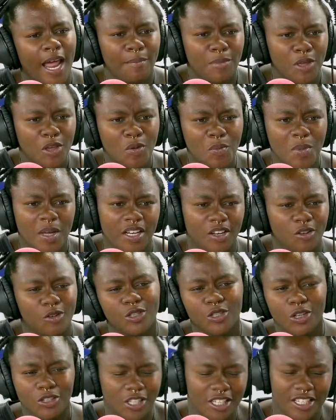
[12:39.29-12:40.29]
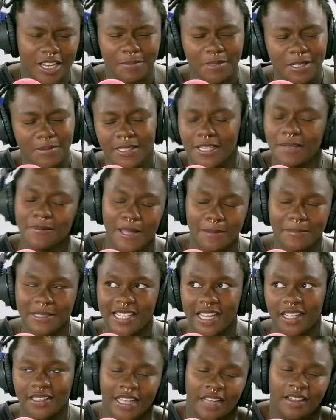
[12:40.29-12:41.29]
But I'm human, so
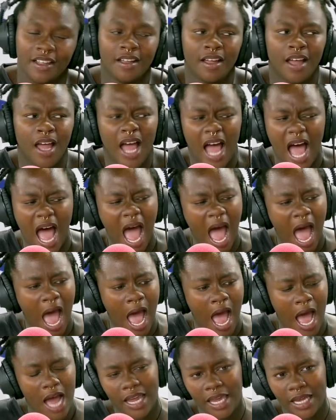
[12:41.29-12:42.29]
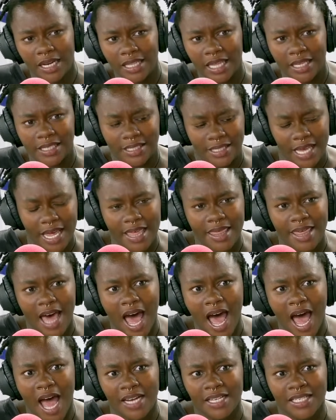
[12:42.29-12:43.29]
sometimes like, how can they say
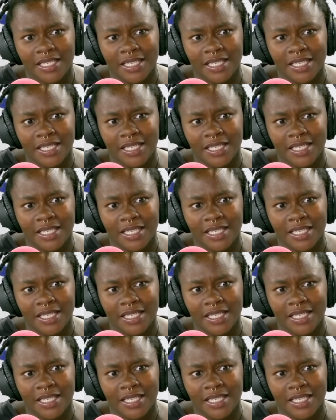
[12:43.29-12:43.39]
that?